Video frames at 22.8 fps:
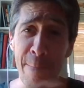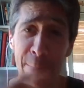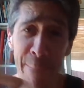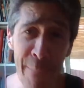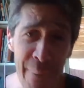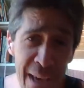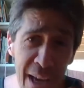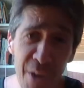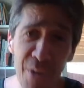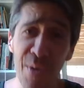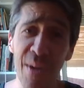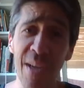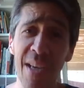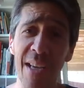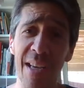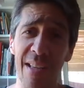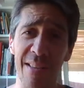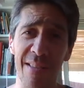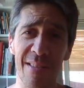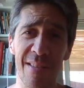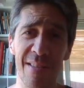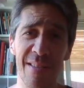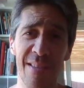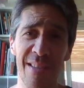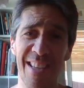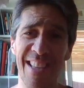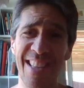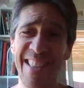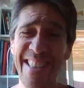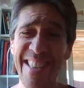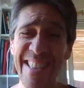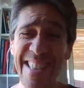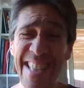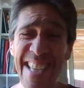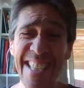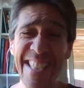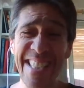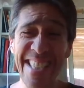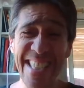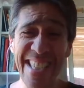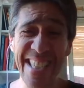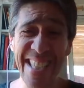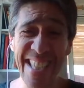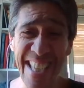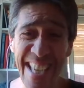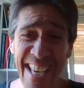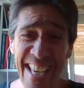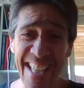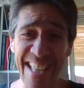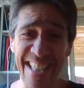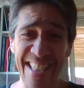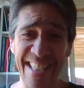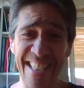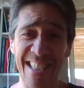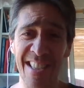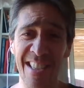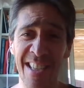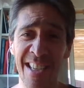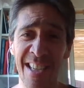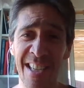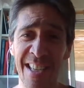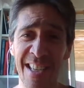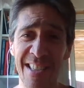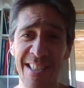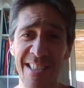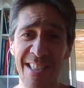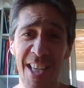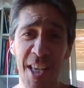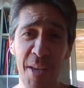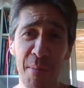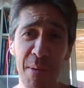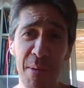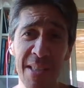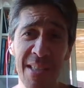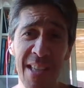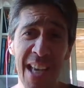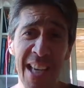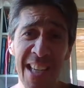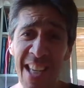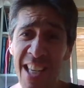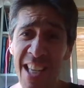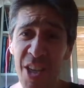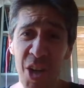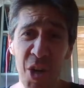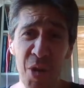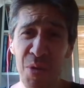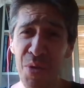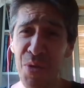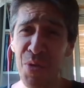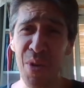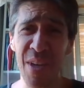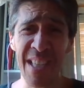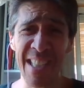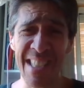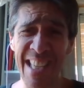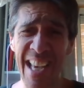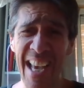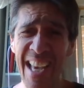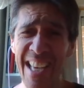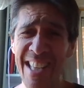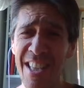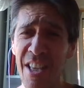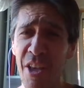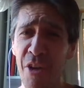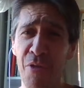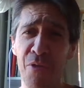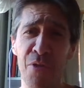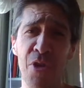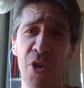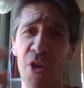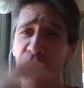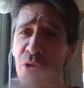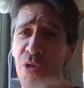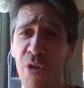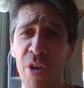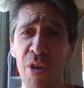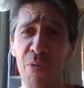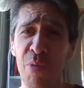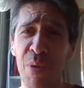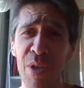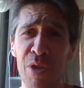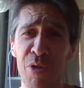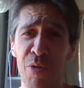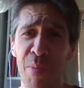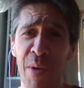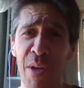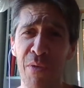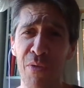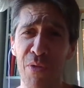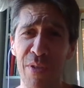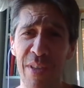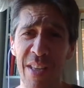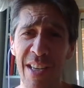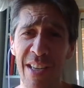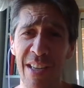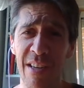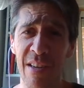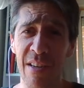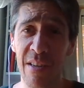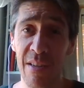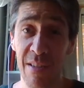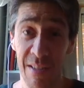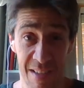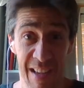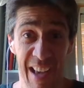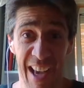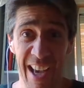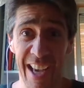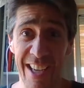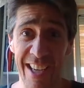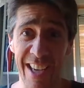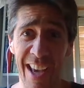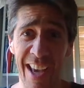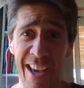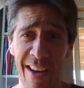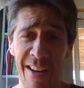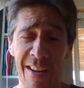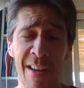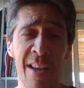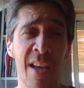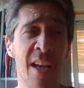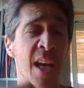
Period. That's it. Same as I can go through anxiety of not knowing what to make for dinner. I can.